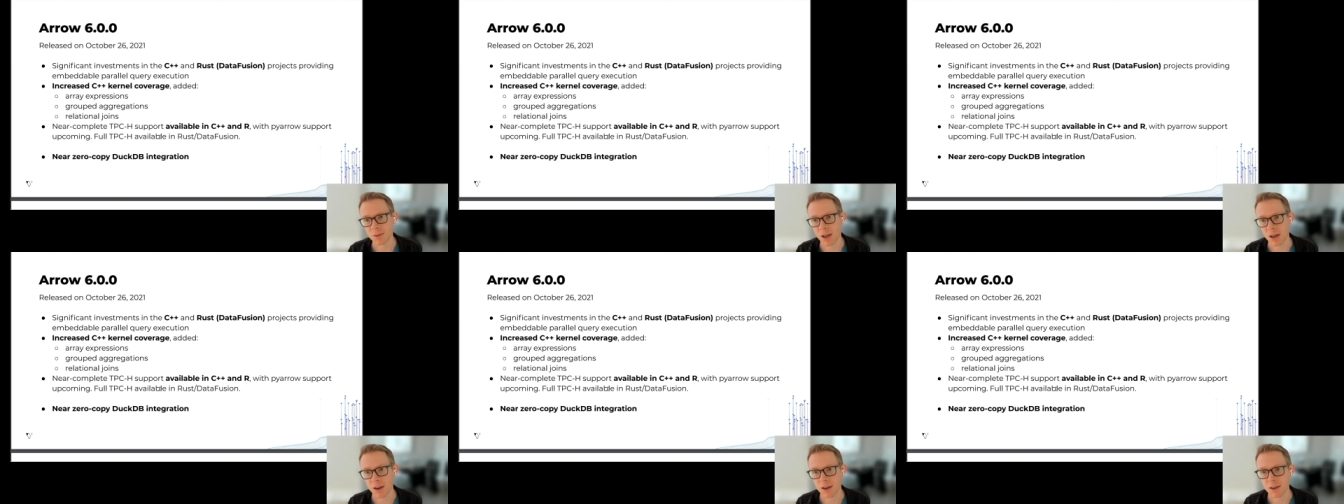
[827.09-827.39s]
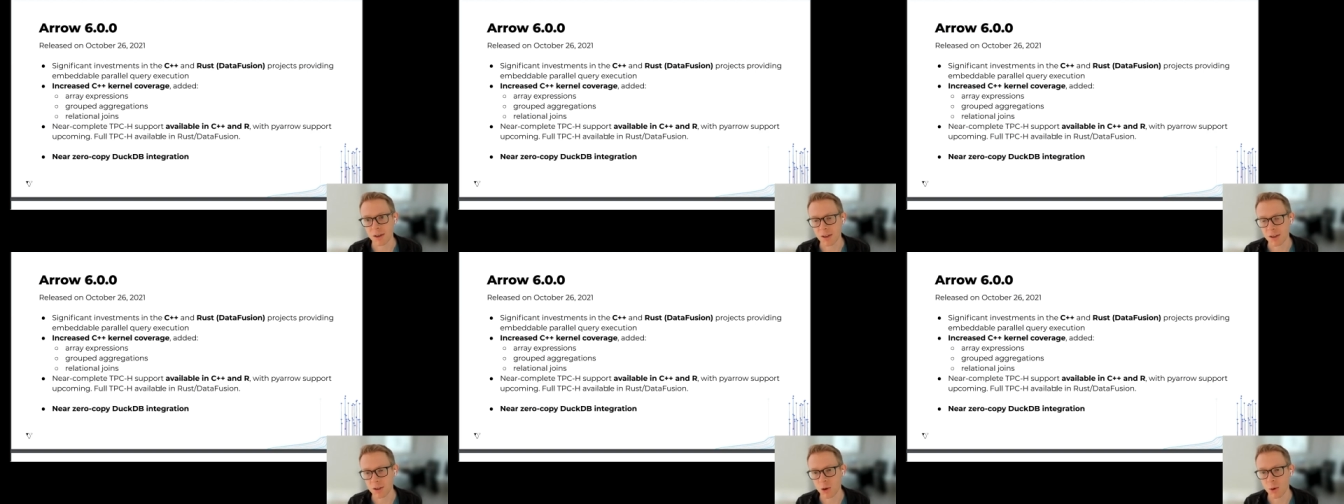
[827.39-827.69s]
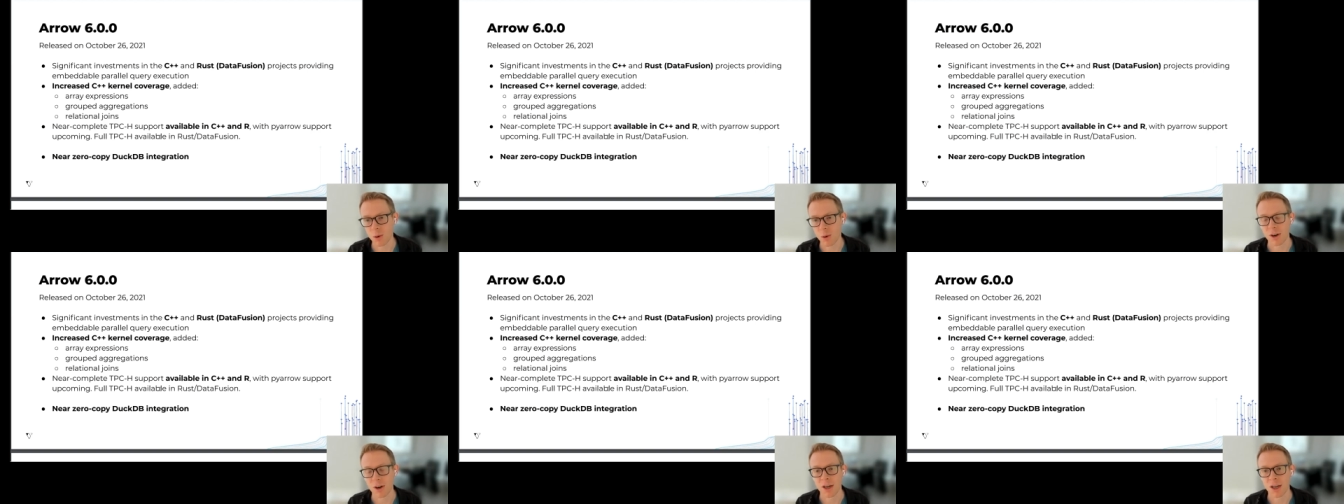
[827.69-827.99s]
uh,
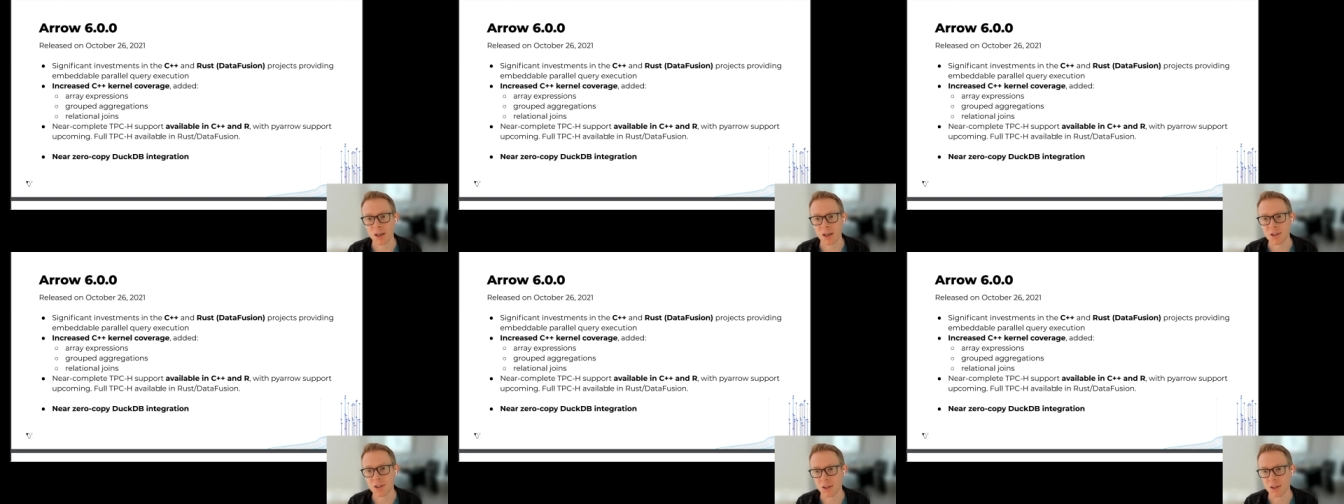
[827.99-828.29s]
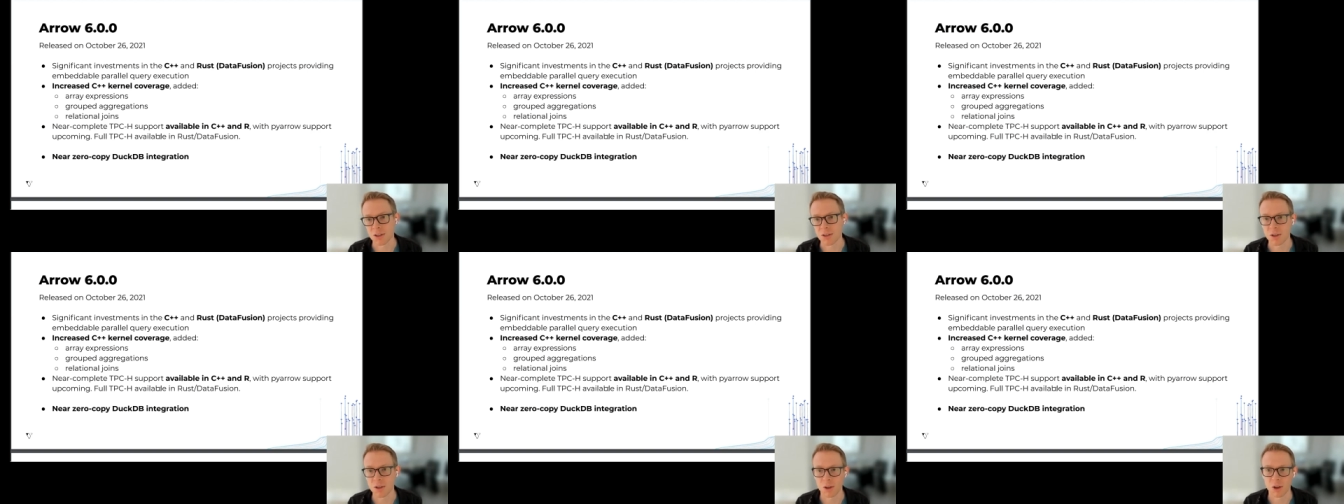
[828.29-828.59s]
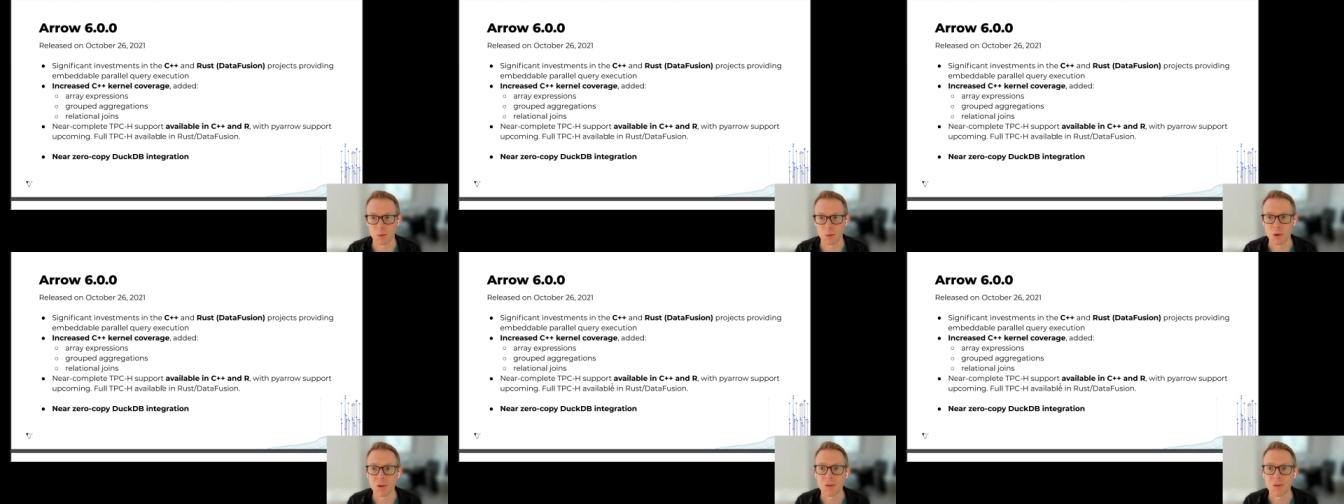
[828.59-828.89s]
query engine. So
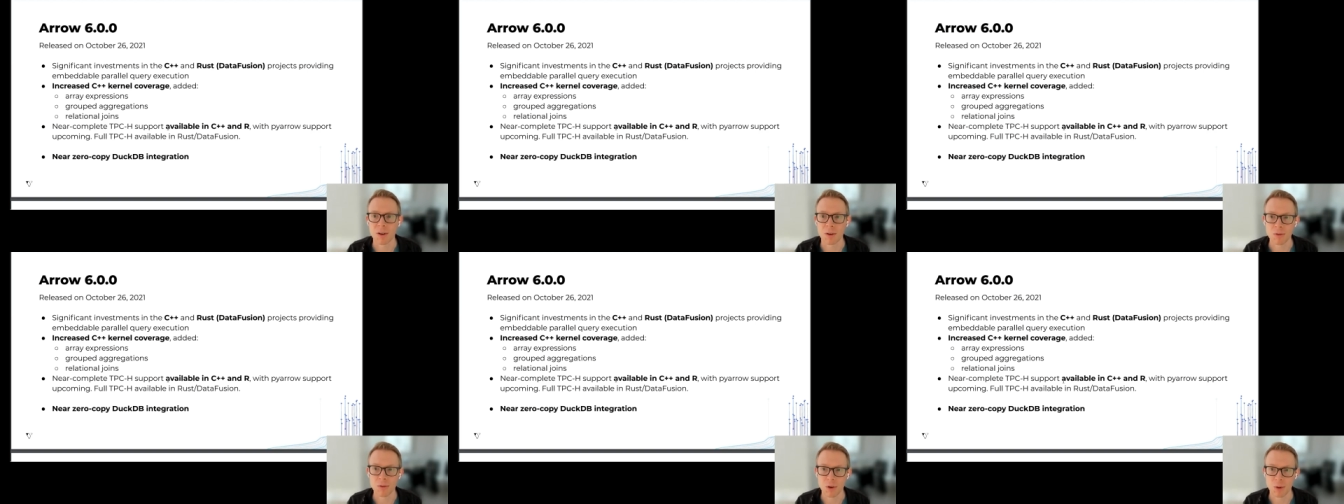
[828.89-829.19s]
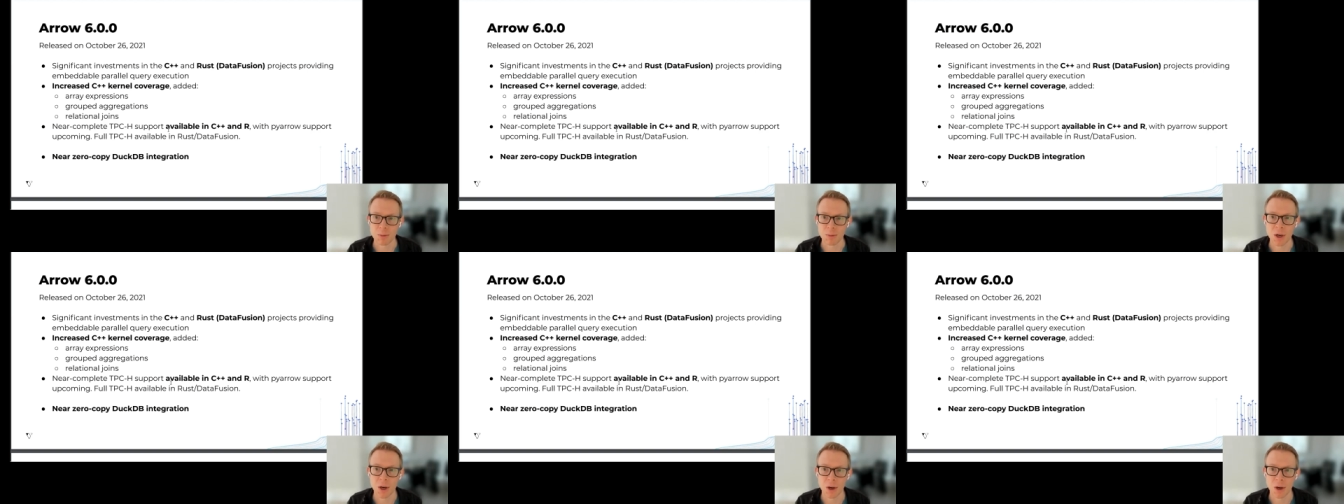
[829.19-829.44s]
they're moving from